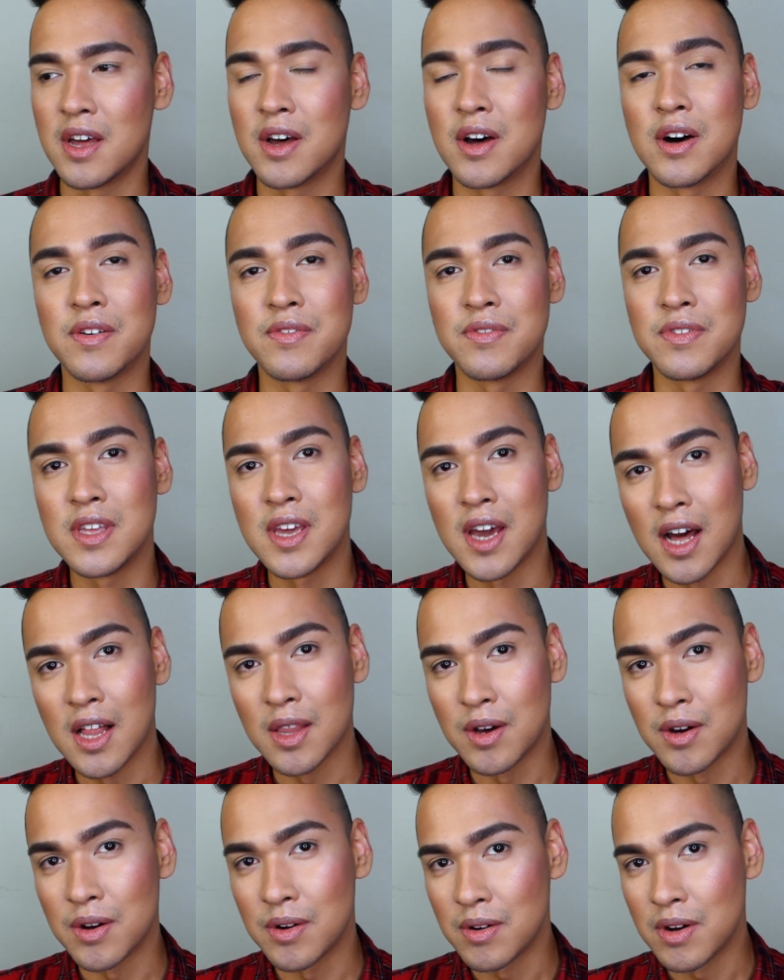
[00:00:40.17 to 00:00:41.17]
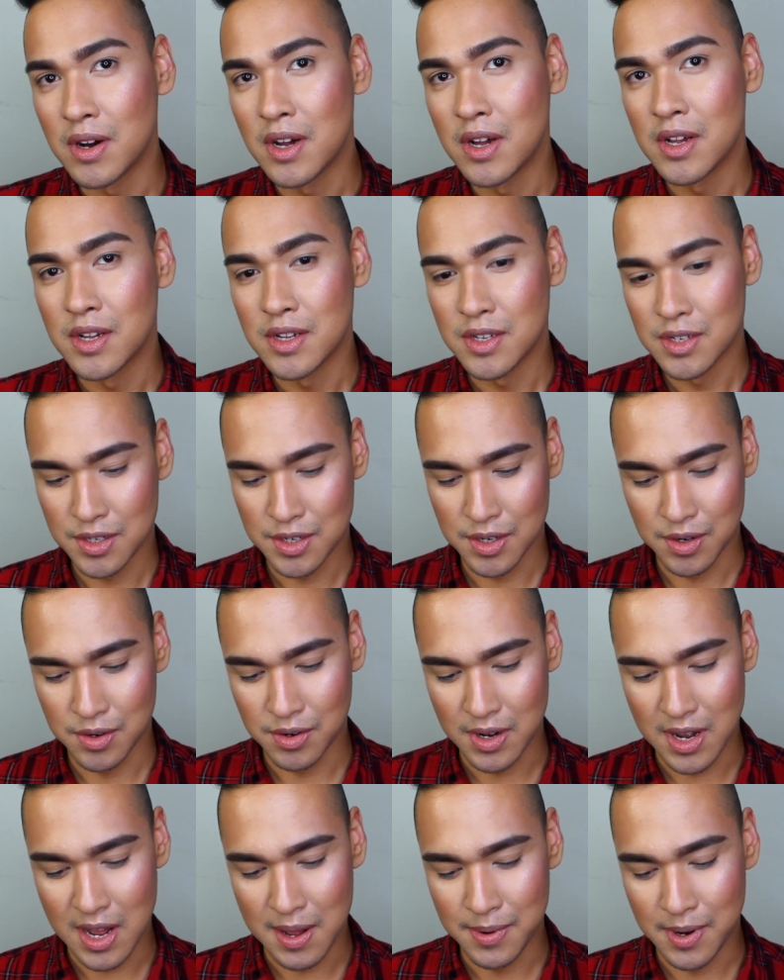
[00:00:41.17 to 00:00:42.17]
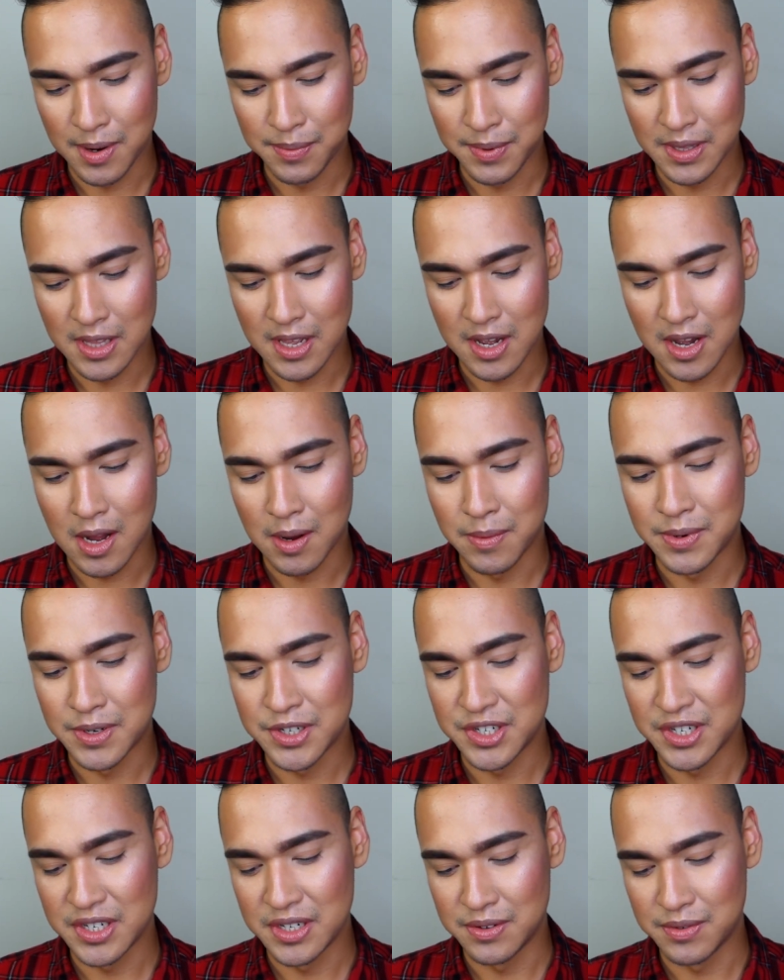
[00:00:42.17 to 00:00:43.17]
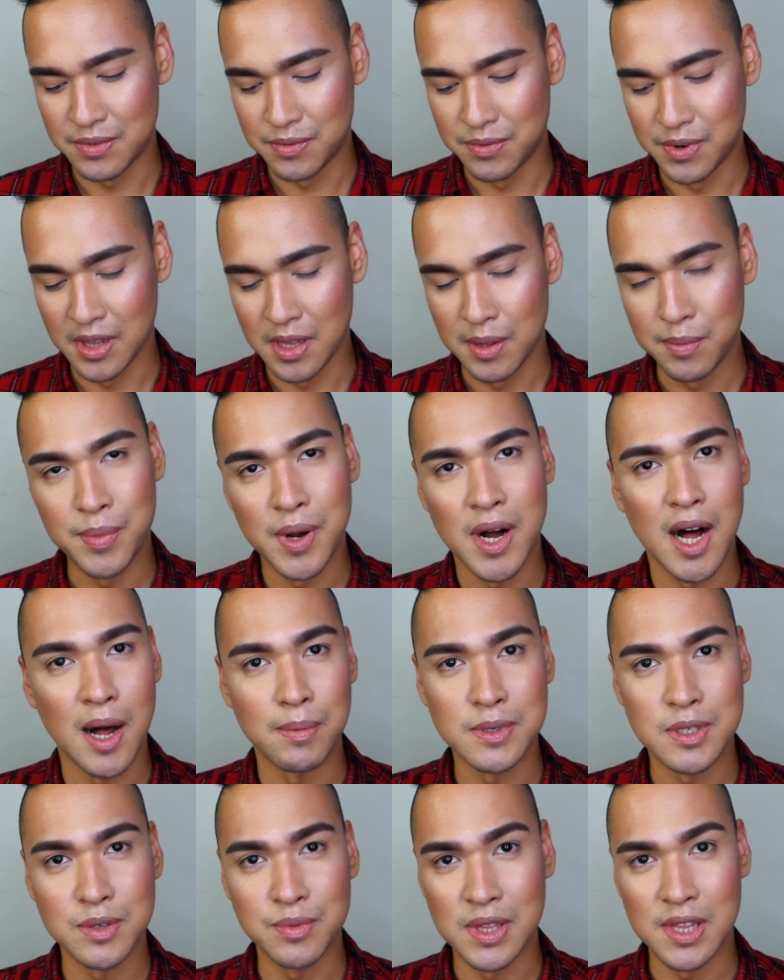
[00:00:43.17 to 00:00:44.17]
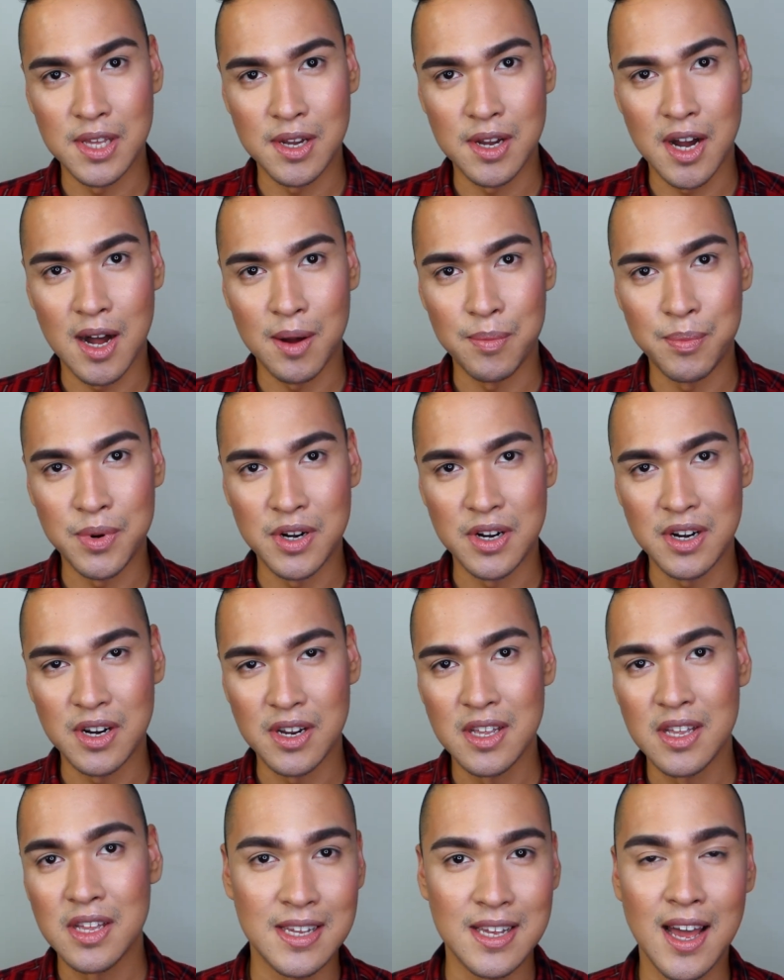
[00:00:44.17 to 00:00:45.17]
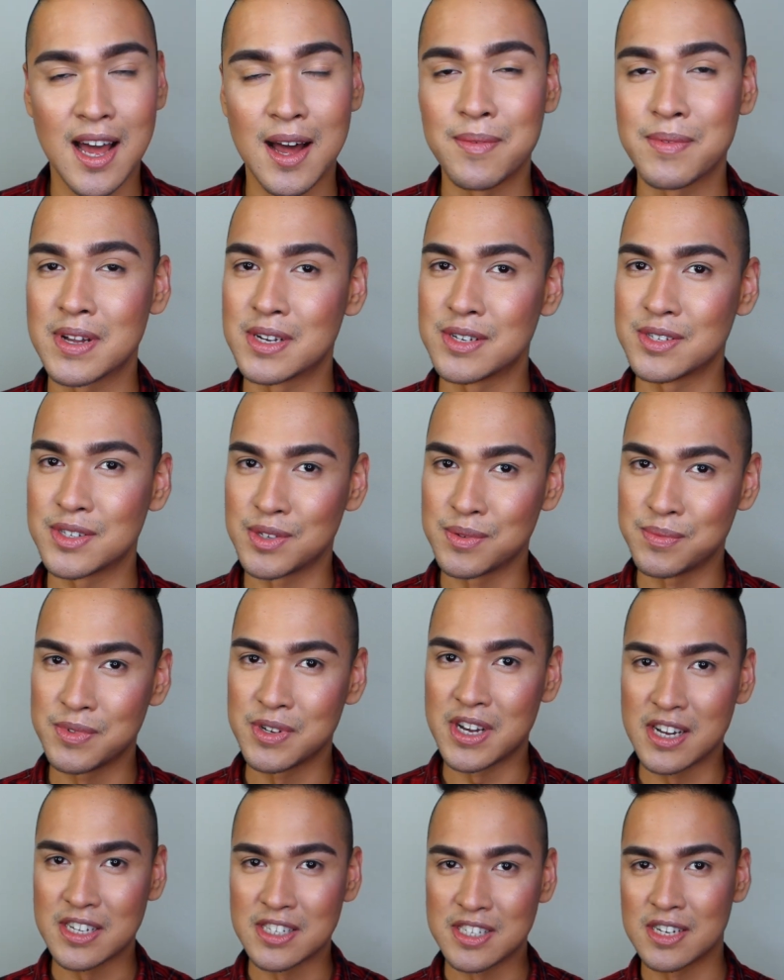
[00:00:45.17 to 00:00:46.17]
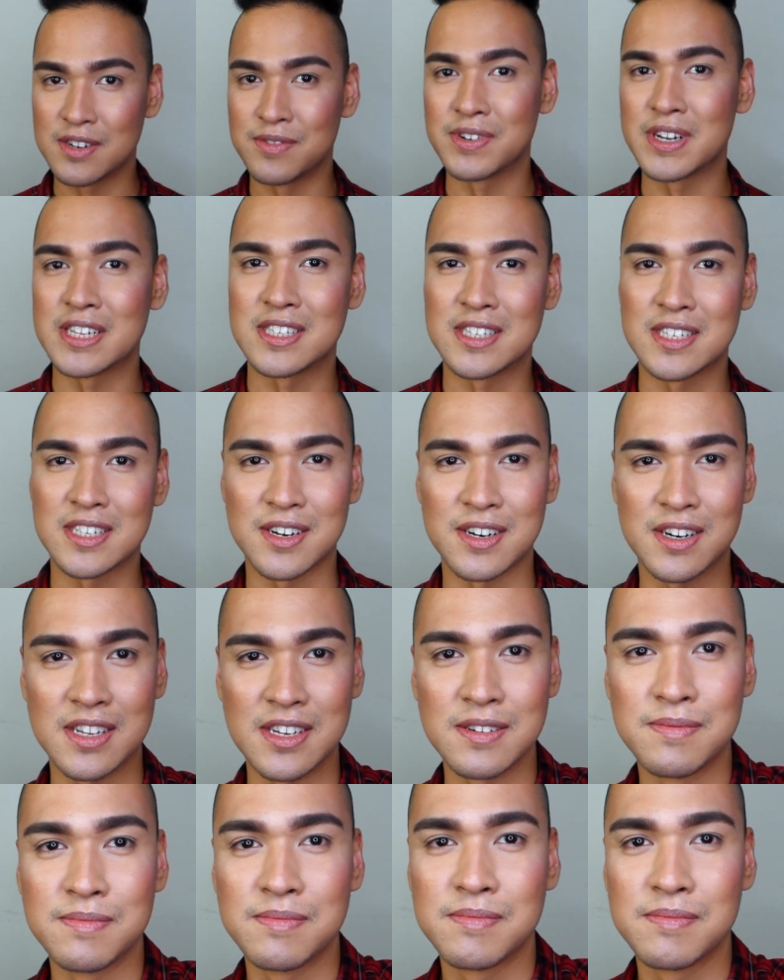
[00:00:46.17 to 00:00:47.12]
of yellow, so I'm hoping that aubergine really pops with the copper. I'm going to zoom you guys in and we'll get started.